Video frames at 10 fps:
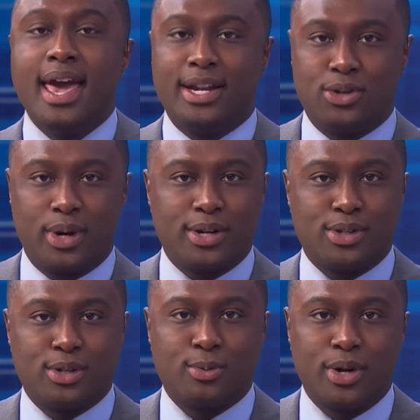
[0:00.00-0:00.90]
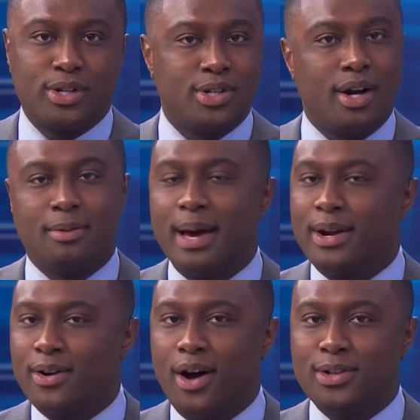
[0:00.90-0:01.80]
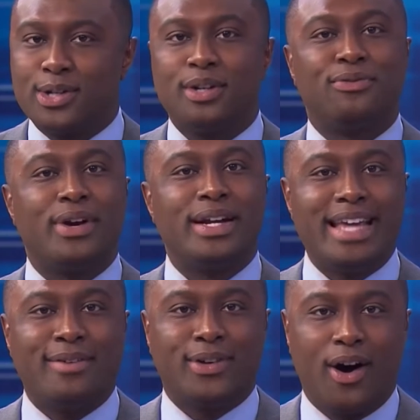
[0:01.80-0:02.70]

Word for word: And joining us this morning to talk about it all is our good friend David